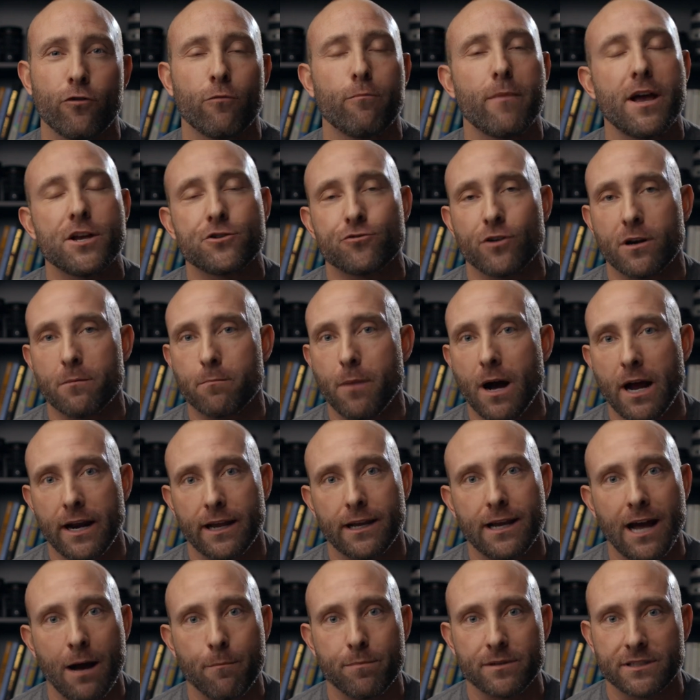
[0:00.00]
for measuring body
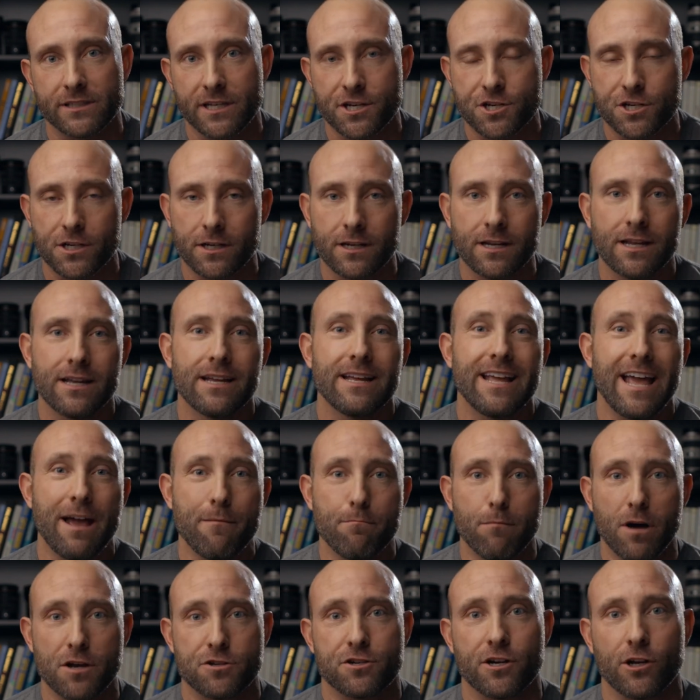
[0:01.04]
composition
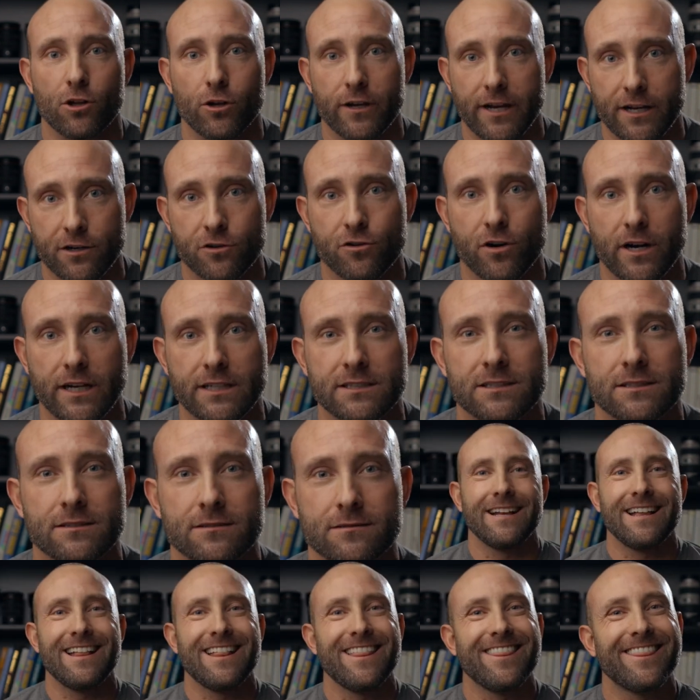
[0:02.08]
and muscular increase.
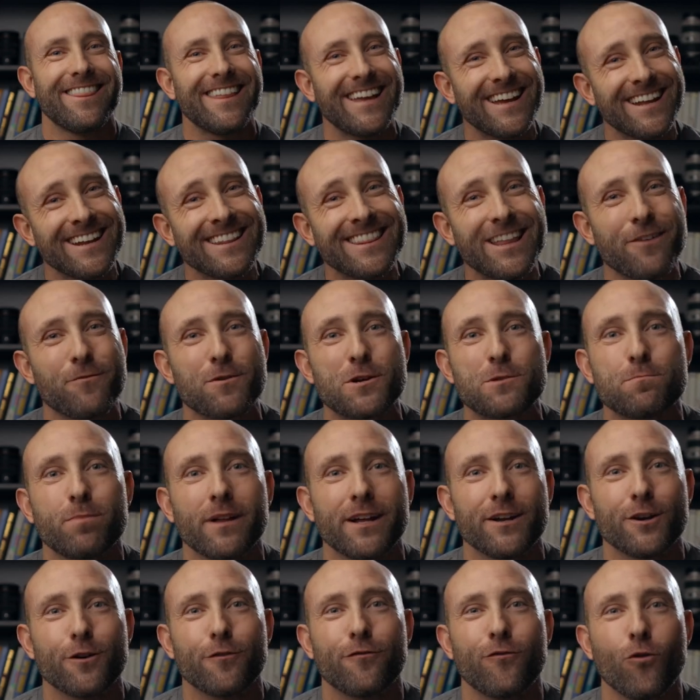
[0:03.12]
Then they were
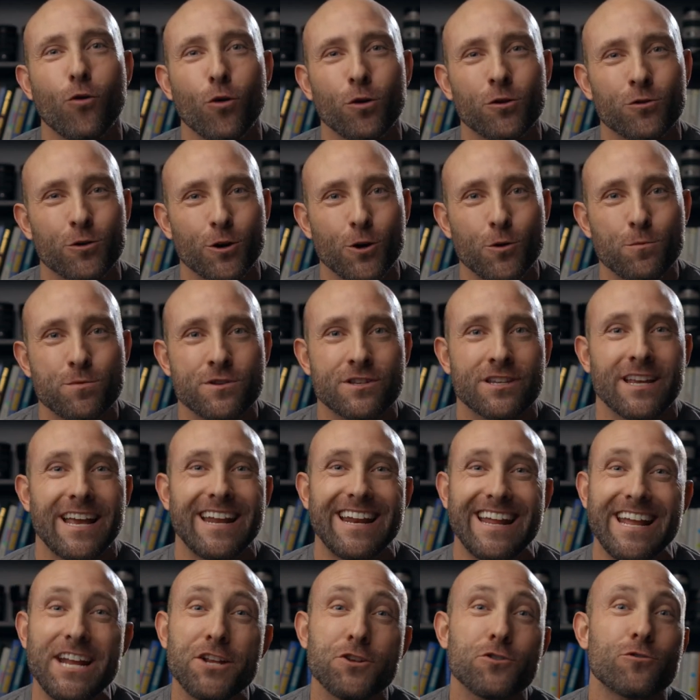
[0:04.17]
split into four groups,
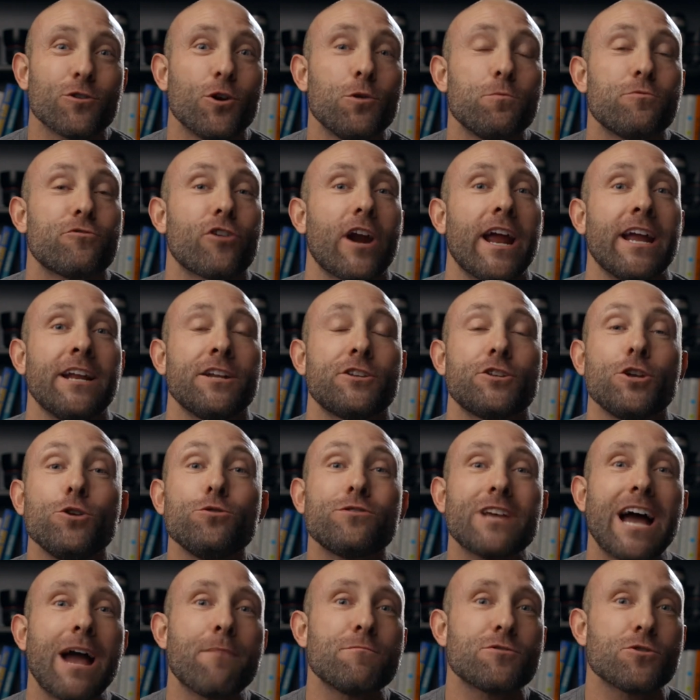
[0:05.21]
and each group trained two
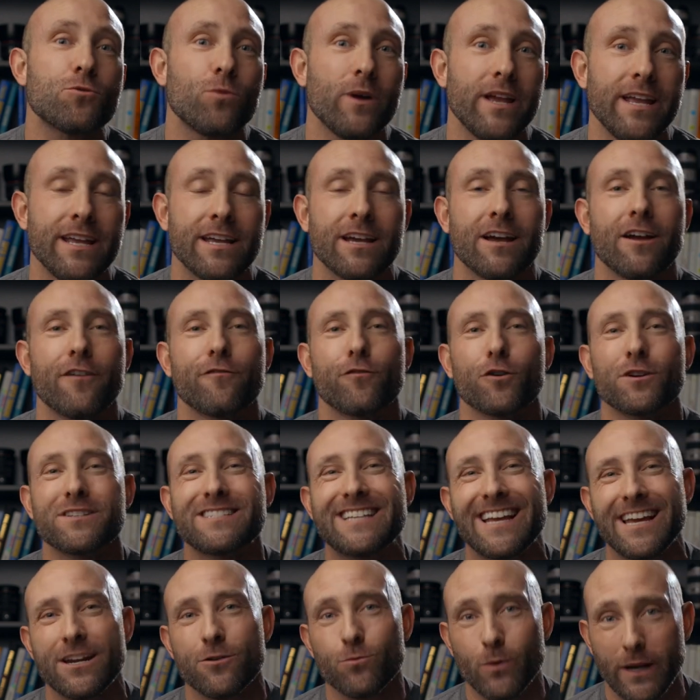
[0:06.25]
times a week for
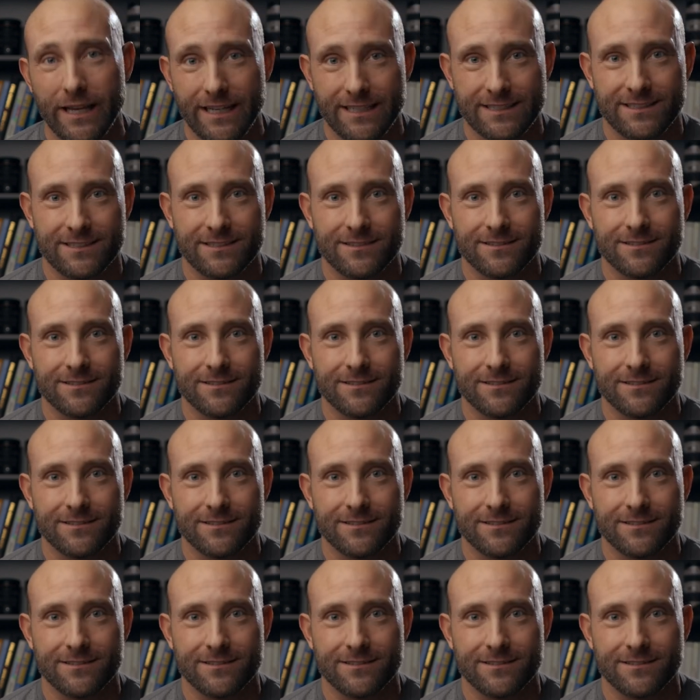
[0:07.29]
ten weeks.